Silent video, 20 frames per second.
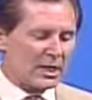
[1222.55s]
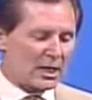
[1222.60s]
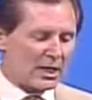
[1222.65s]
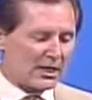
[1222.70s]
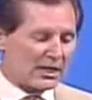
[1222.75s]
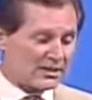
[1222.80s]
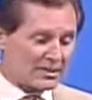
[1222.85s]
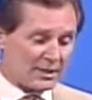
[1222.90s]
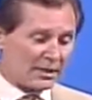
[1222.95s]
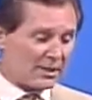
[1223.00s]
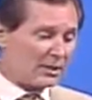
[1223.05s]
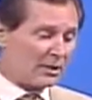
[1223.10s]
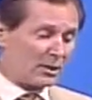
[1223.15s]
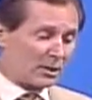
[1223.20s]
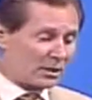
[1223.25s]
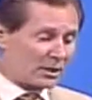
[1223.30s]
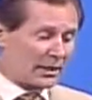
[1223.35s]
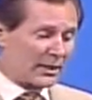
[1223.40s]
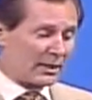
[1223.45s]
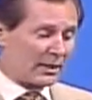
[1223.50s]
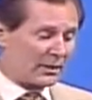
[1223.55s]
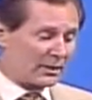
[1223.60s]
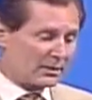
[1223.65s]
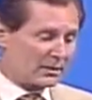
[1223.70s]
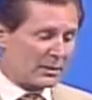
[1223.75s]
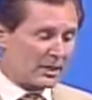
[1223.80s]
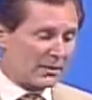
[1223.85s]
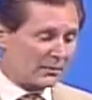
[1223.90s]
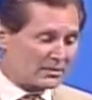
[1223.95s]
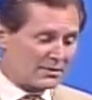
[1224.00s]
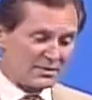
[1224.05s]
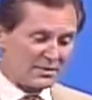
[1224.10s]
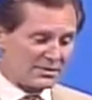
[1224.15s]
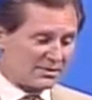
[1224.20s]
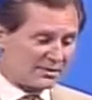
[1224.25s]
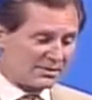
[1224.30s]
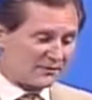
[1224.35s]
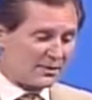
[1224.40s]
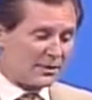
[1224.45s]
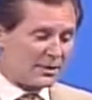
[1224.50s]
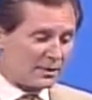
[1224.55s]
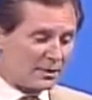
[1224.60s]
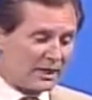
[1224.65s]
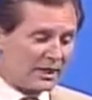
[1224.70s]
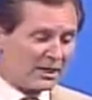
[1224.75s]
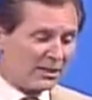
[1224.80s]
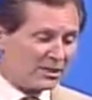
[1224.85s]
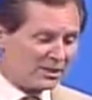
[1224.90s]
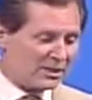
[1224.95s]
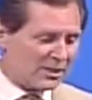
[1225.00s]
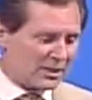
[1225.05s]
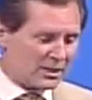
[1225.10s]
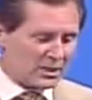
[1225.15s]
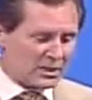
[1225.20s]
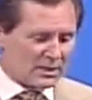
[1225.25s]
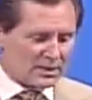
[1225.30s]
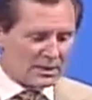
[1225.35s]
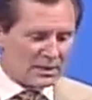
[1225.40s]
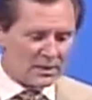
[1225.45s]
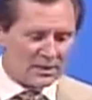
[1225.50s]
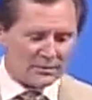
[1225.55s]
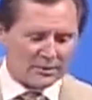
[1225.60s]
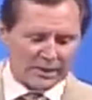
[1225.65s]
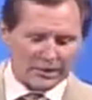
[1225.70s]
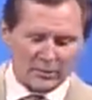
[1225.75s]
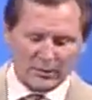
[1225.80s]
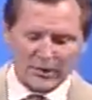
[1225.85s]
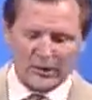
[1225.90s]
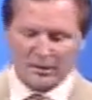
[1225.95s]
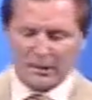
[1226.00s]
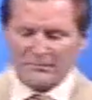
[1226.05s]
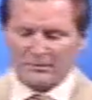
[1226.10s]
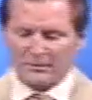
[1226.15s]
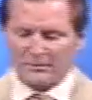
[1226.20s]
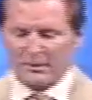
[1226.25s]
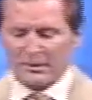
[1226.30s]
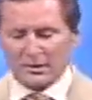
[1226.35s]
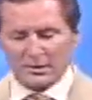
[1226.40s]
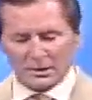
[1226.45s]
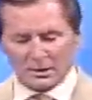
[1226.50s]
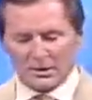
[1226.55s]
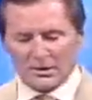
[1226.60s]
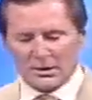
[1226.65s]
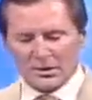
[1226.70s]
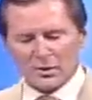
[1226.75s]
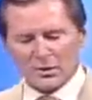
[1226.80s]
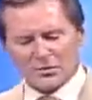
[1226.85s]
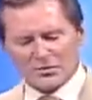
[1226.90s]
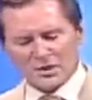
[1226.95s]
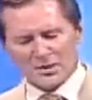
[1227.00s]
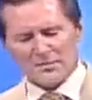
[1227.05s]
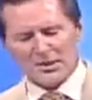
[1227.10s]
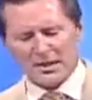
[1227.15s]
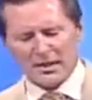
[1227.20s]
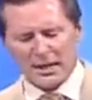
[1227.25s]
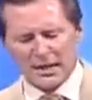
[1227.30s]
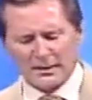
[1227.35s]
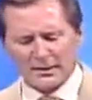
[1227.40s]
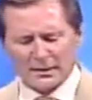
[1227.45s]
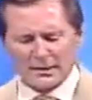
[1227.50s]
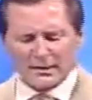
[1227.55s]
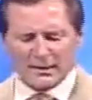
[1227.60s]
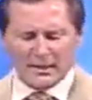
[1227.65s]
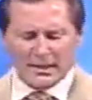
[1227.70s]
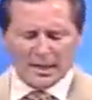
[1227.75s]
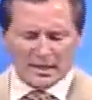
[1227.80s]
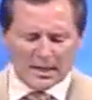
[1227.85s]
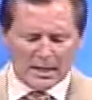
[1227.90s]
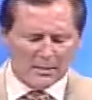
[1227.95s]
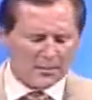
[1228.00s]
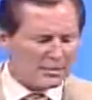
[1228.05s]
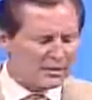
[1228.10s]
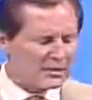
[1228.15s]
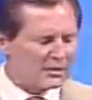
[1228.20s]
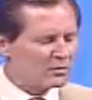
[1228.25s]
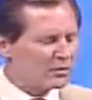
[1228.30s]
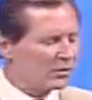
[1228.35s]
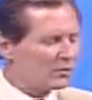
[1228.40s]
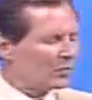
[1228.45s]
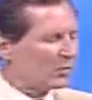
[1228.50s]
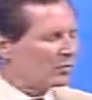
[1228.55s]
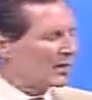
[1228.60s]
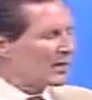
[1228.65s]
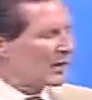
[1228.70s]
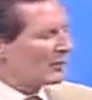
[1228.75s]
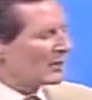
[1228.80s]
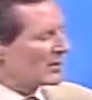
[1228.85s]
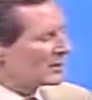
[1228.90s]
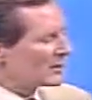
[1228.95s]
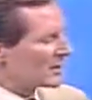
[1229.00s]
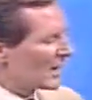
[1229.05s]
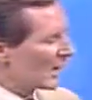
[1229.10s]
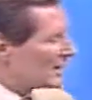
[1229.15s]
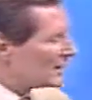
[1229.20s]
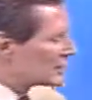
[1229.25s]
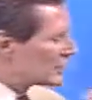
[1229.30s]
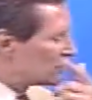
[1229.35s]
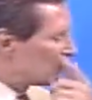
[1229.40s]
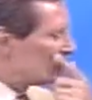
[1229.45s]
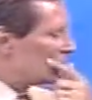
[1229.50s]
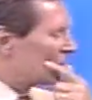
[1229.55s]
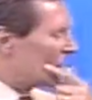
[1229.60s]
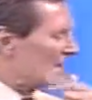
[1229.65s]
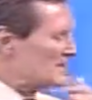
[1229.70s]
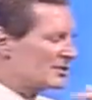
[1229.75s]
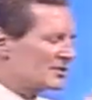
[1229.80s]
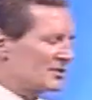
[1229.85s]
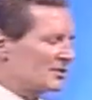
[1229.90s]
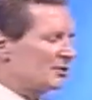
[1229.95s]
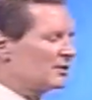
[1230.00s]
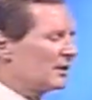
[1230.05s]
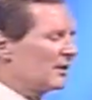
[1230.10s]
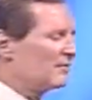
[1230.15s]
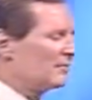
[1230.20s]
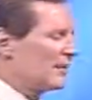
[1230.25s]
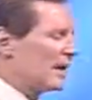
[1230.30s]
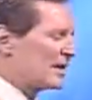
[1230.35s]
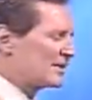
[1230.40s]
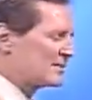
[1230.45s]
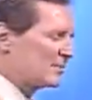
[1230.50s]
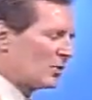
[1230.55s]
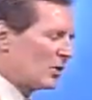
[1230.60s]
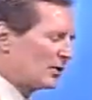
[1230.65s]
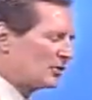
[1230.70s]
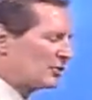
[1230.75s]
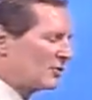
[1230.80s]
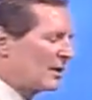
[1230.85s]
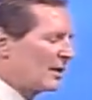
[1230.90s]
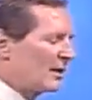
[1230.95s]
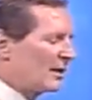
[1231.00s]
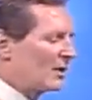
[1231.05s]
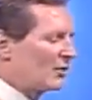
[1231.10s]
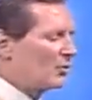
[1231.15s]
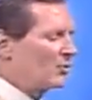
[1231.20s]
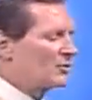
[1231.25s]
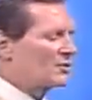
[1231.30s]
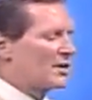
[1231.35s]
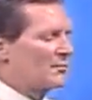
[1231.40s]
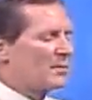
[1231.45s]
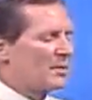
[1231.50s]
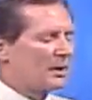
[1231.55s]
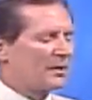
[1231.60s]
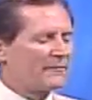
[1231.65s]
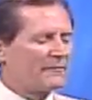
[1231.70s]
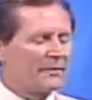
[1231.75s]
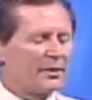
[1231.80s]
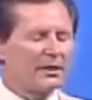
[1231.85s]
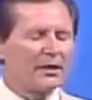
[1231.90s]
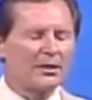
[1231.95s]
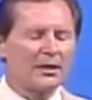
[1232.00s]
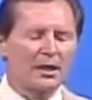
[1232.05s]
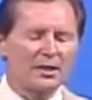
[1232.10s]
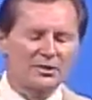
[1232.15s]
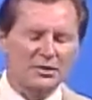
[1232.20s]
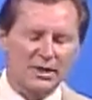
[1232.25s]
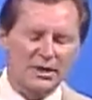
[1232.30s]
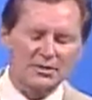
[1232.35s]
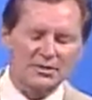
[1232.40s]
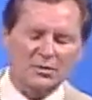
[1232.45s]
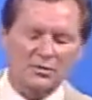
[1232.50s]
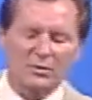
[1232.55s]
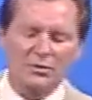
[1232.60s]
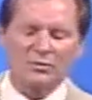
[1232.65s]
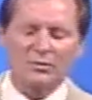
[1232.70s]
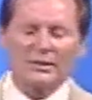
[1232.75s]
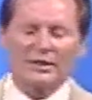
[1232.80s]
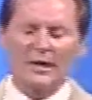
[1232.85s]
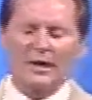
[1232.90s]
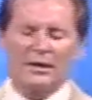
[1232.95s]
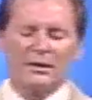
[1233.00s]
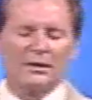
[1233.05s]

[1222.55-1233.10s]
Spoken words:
get picked because I didn't look like I was even their age, my grade level. But, you know, some of that. But when I went to high school, I still loved basketball. I tried out. It was a fairly